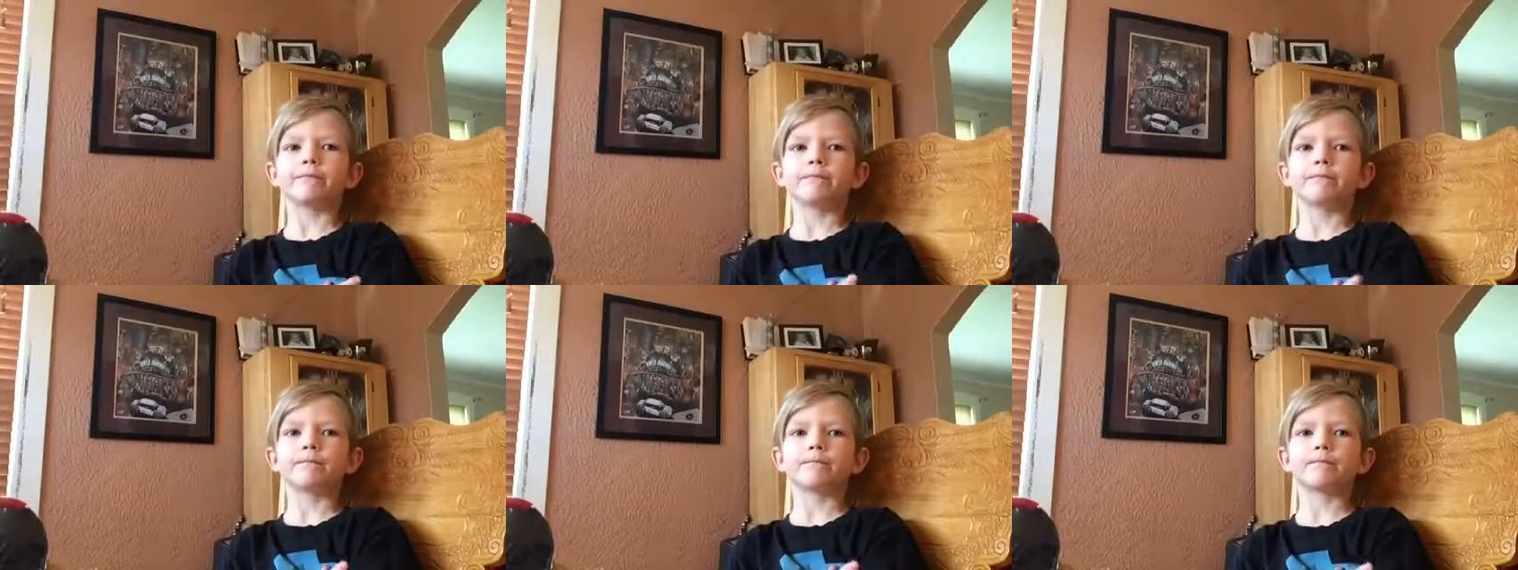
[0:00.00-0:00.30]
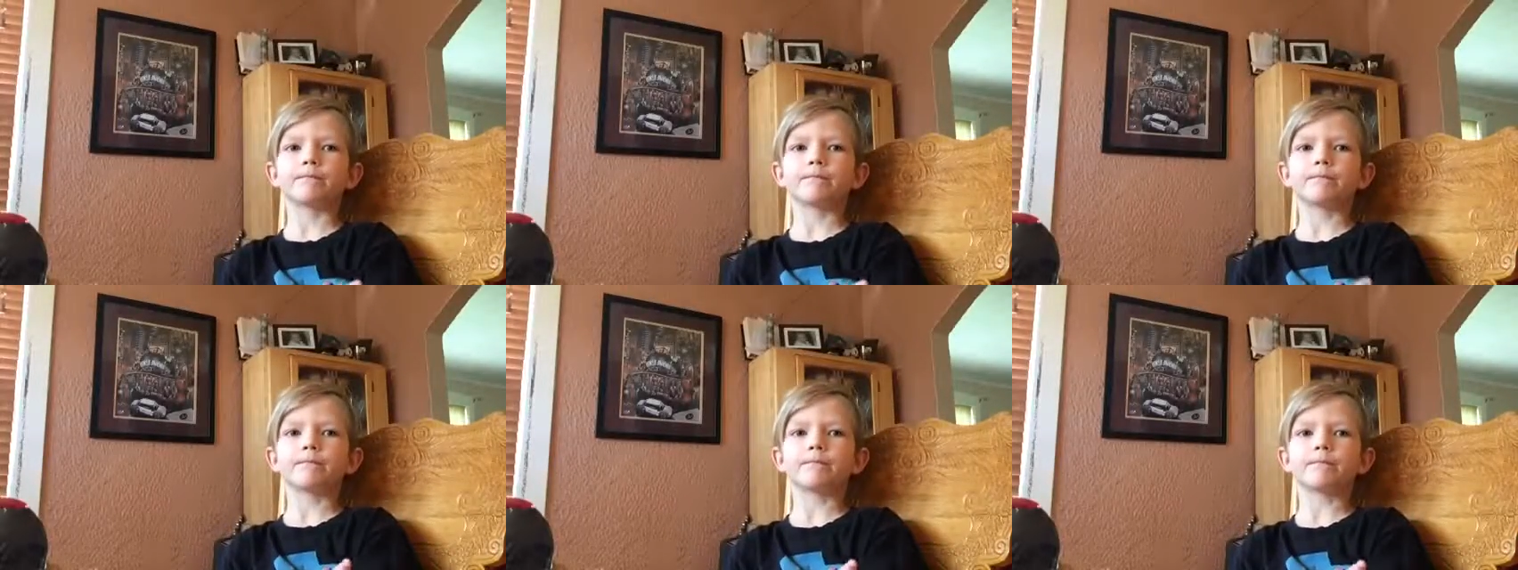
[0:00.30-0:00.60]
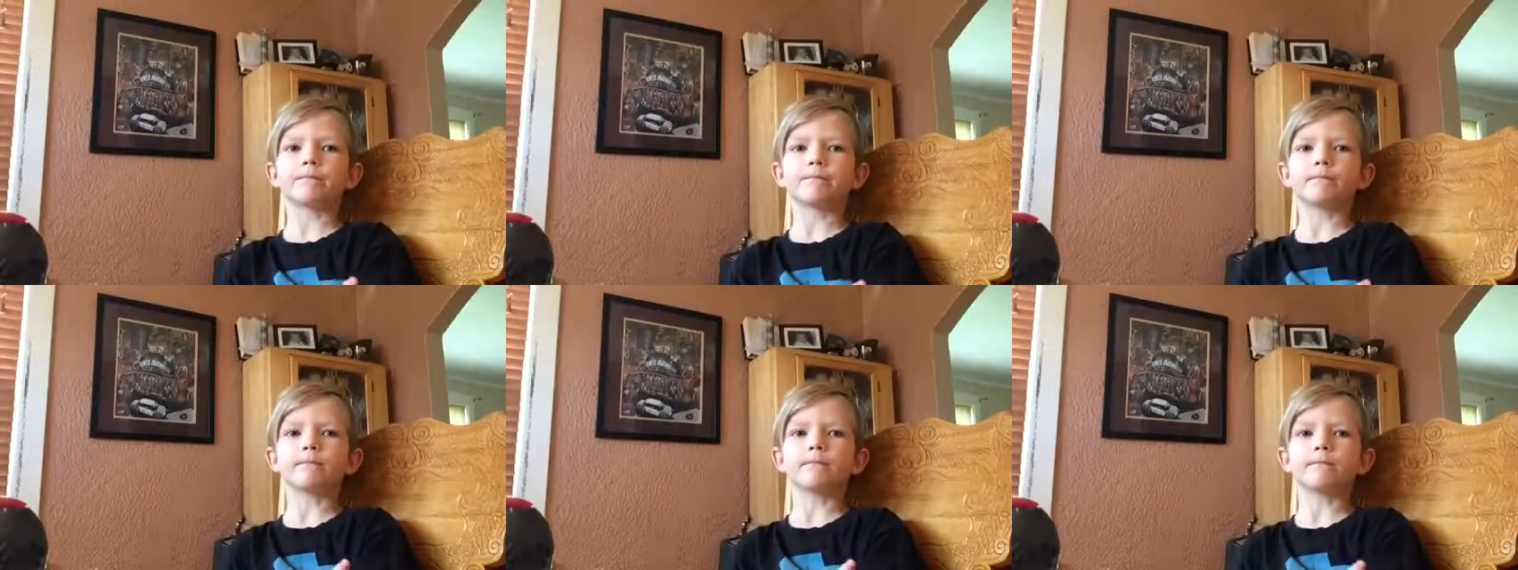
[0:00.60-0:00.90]

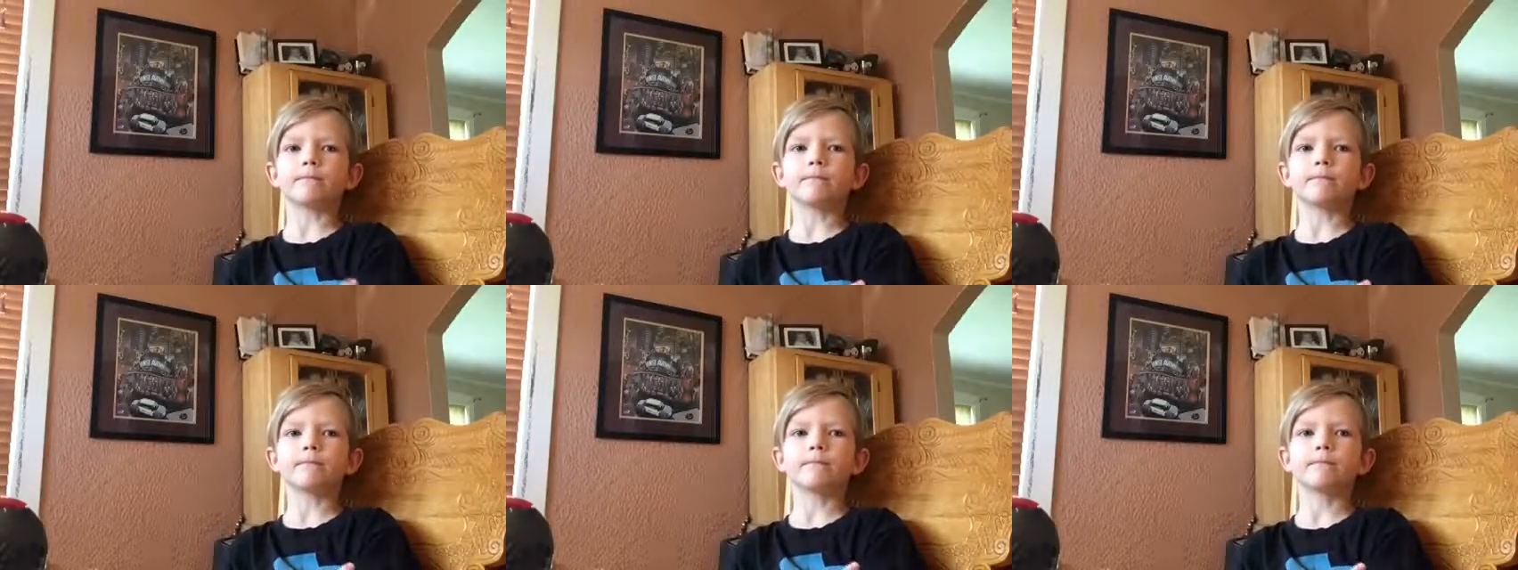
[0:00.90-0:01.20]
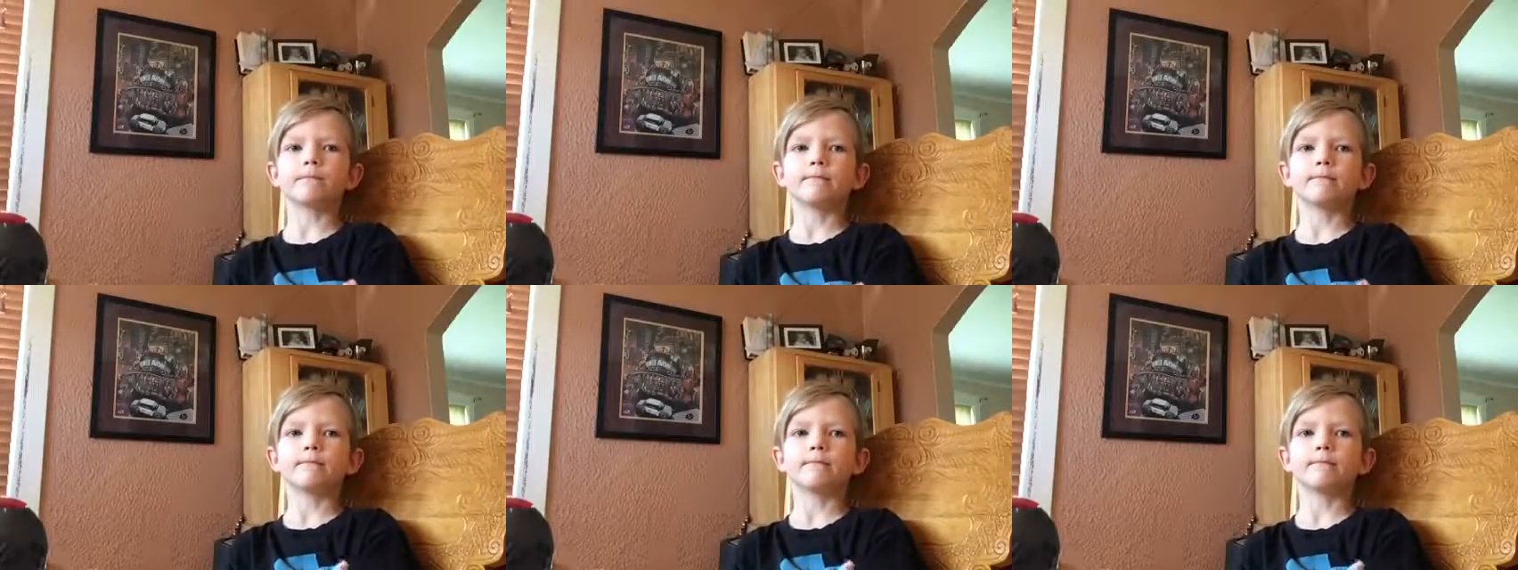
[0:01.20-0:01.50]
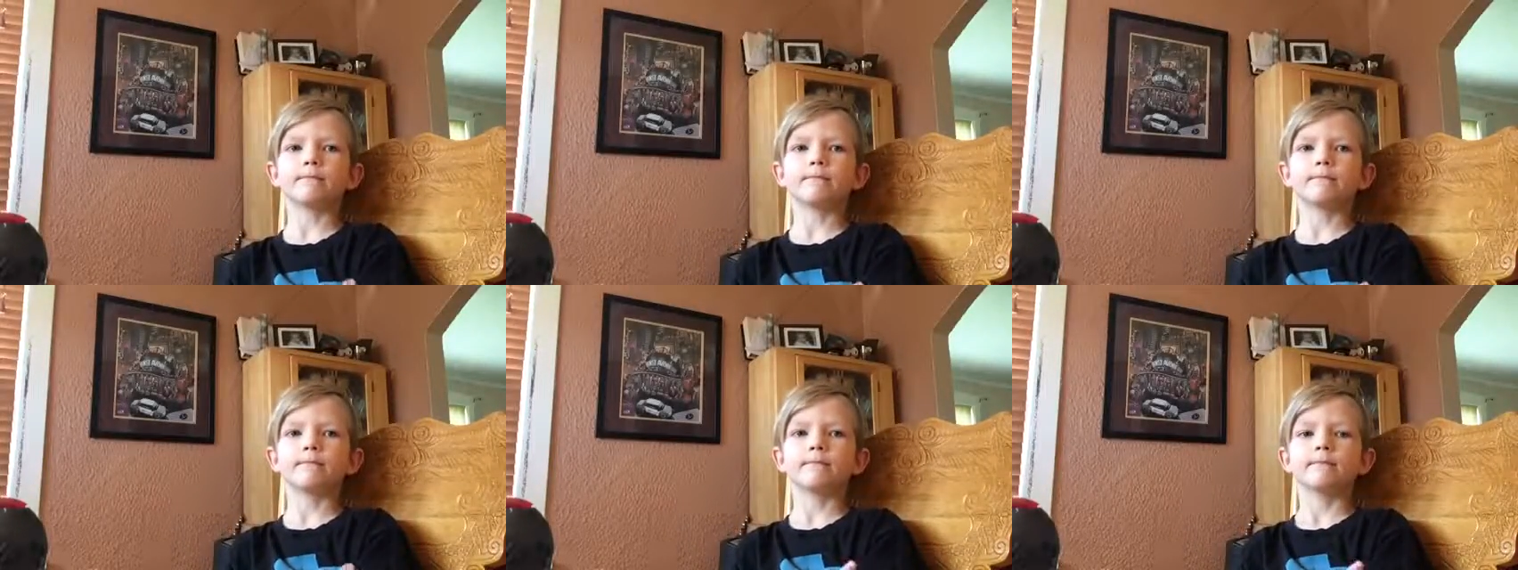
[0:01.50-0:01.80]

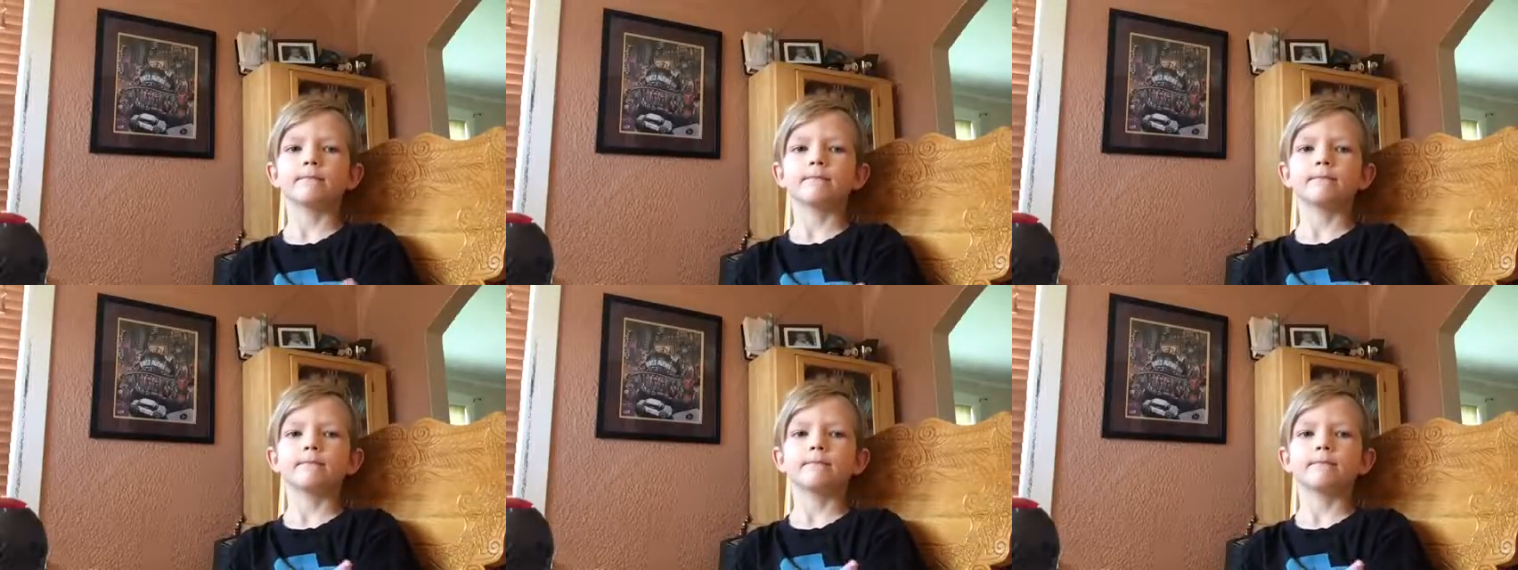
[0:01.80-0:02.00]
(silence)